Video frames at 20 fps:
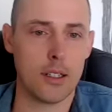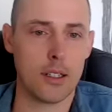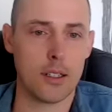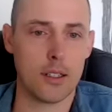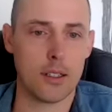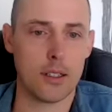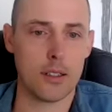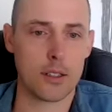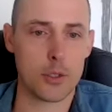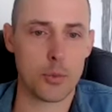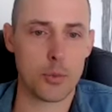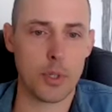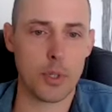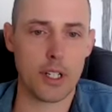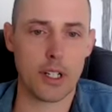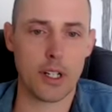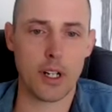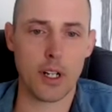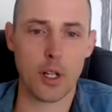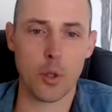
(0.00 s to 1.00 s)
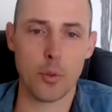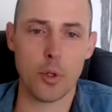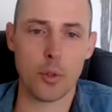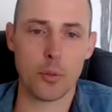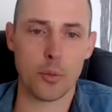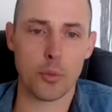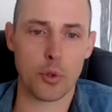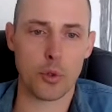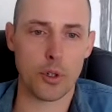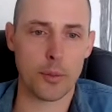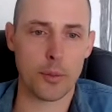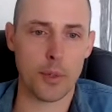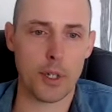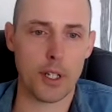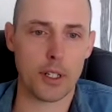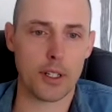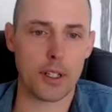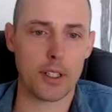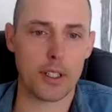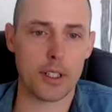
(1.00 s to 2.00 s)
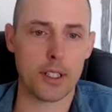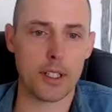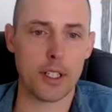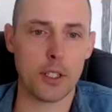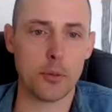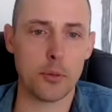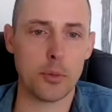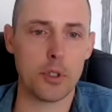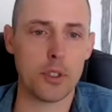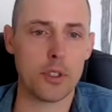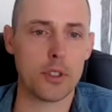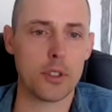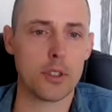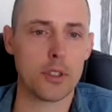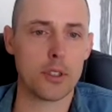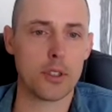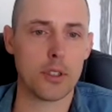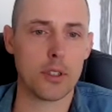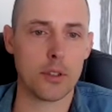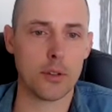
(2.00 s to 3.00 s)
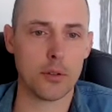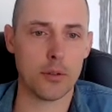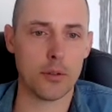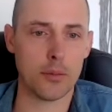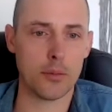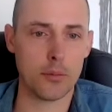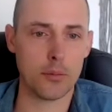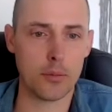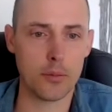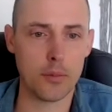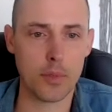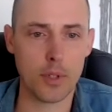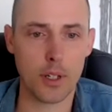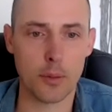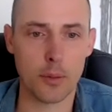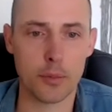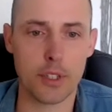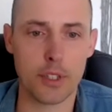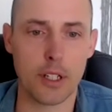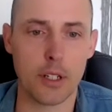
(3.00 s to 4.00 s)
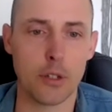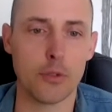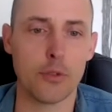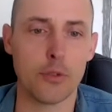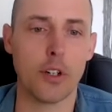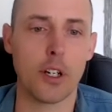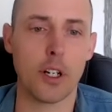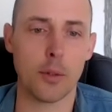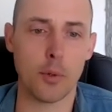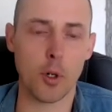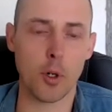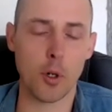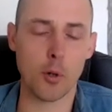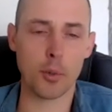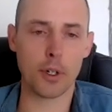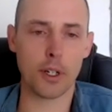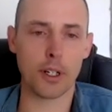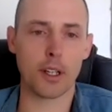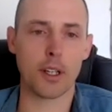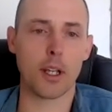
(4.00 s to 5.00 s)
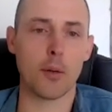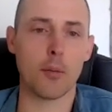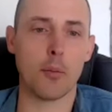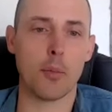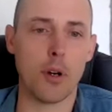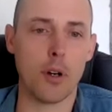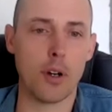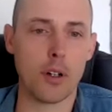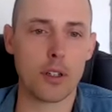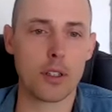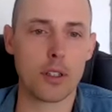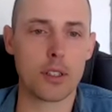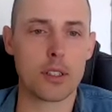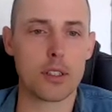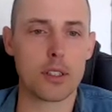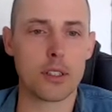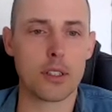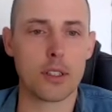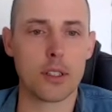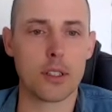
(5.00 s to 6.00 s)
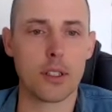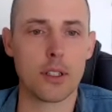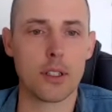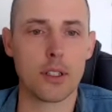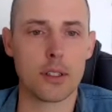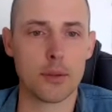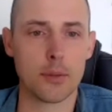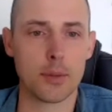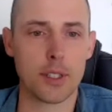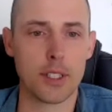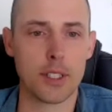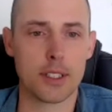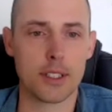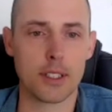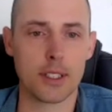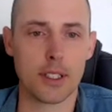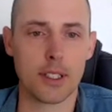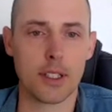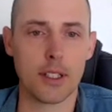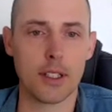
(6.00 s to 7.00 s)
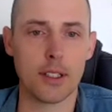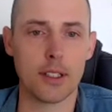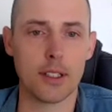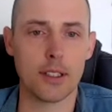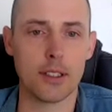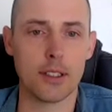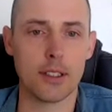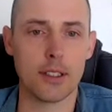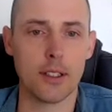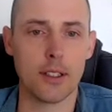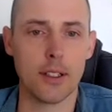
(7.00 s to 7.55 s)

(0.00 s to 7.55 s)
Can you explain a little bit more about containment? And I'm terrified of opening that box. Somebody said clear.